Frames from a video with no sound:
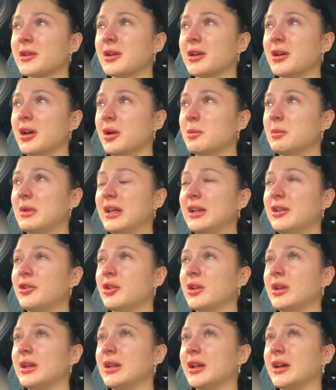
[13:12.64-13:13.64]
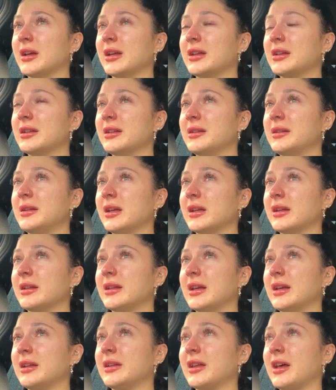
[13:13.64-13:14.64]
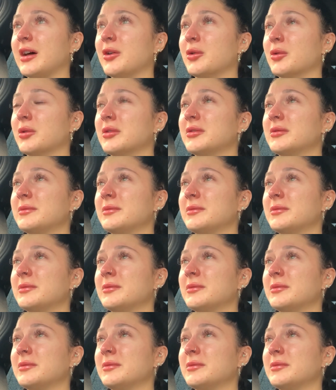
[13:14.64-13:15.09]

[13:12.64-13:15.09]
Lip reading: I'm literally like 6 days out,